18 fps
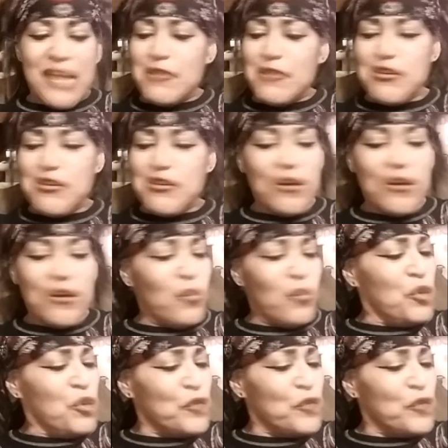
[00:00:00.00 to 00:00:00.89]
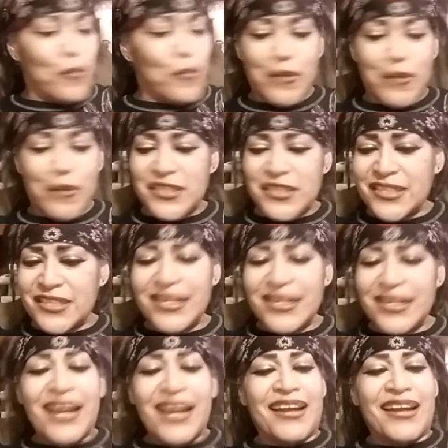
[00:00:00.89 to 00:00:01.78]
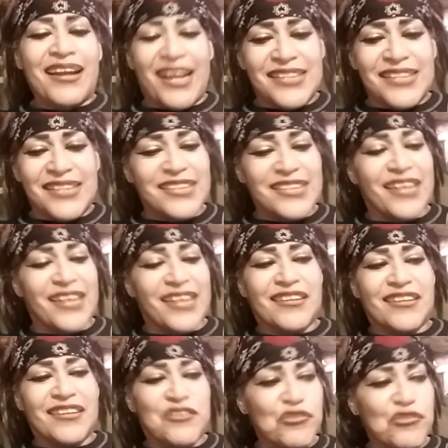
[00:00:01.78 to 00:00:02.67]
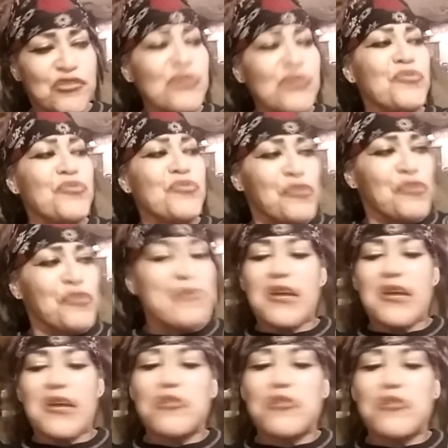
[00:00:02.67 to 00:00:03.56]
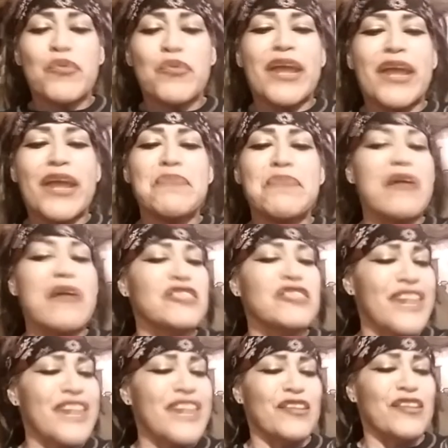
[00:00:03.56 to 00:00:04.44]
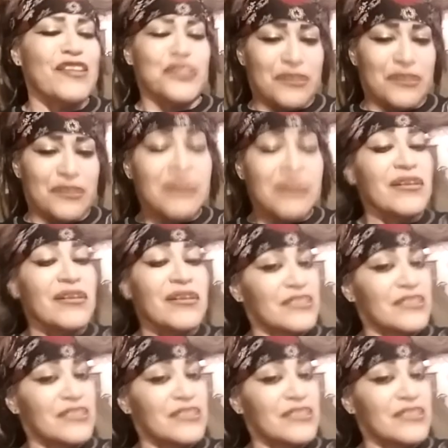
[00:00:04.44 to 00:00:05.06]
You're a wonderful person. And like I said, you would be a great marriage counselor.